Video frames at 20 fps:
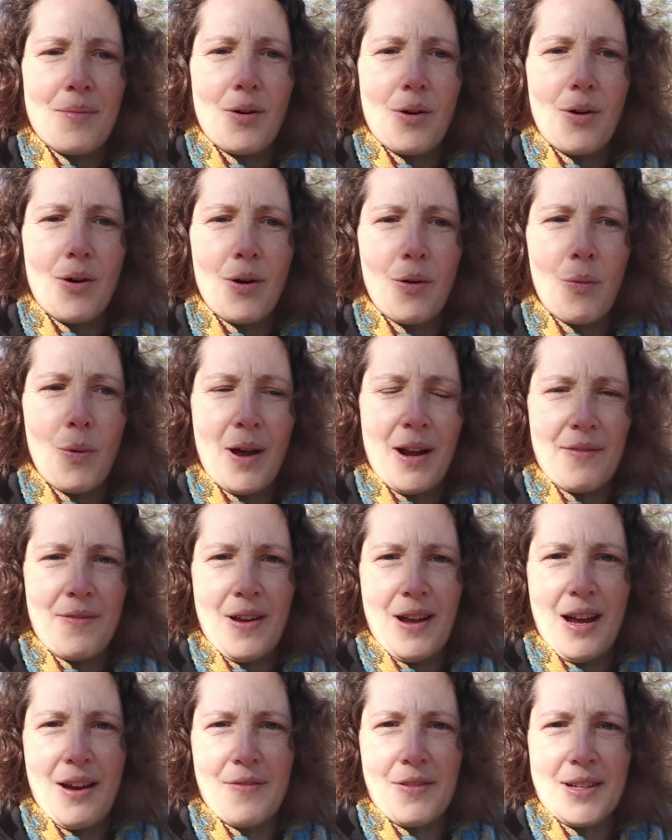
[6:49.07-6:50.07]
Or what if
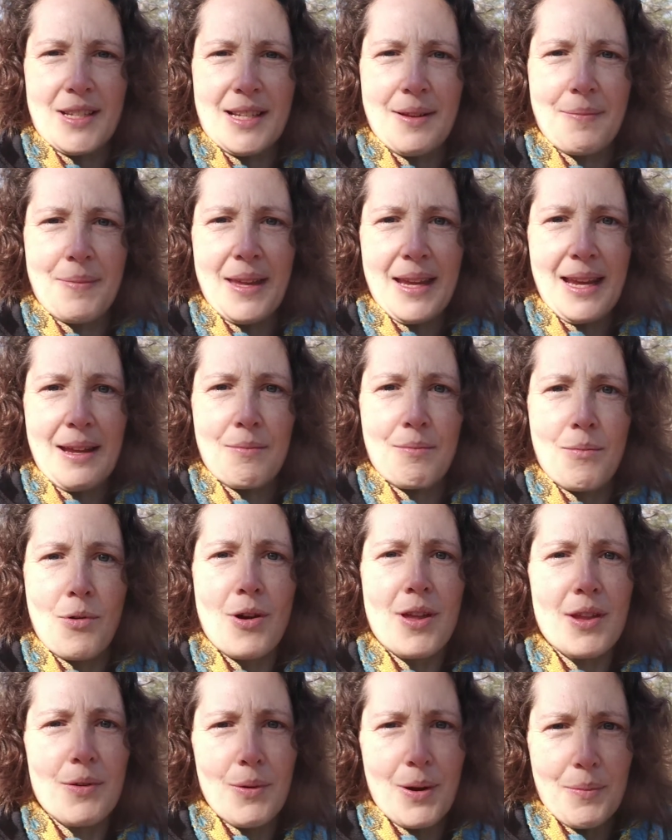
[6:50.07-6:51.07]
I offer something and
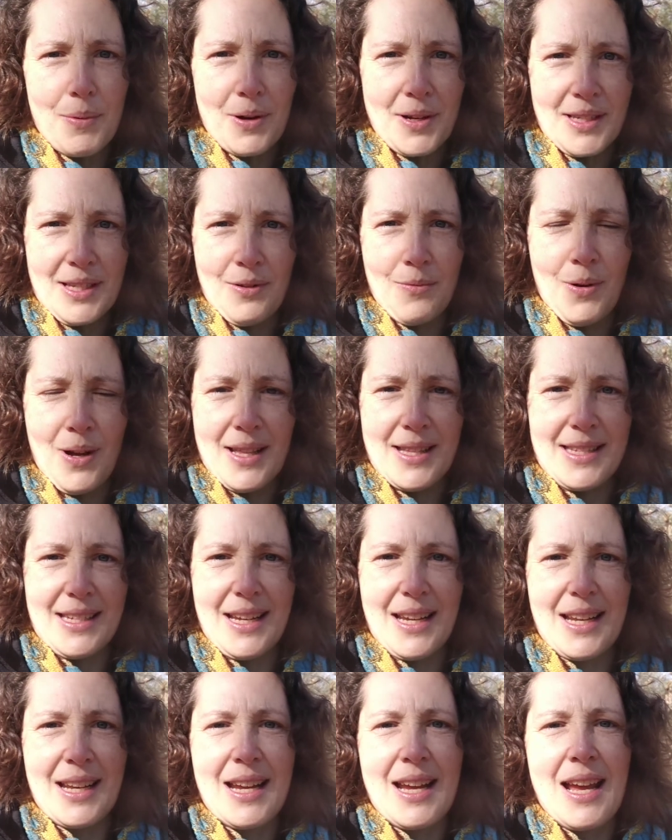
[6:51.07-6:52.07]
more than one person wants
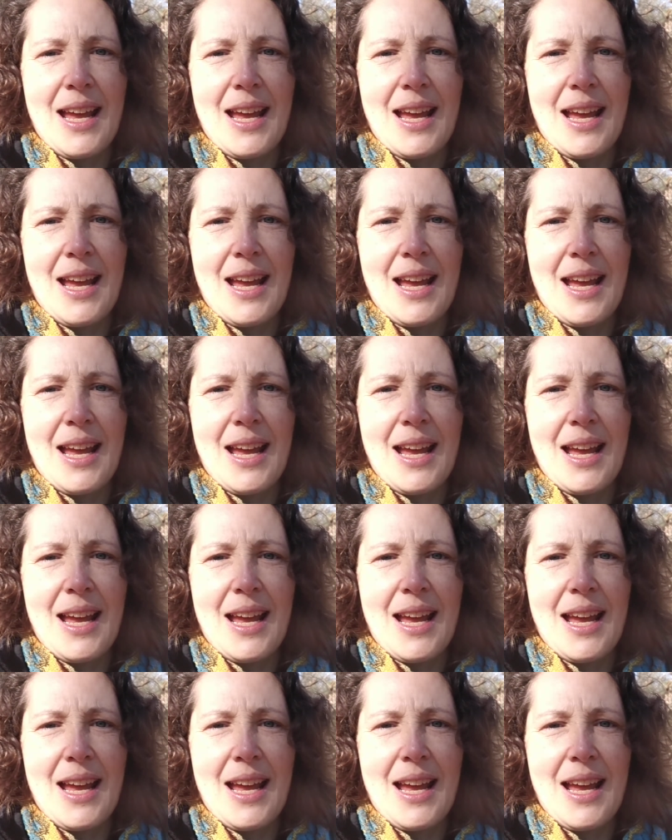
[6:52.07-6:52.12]
it?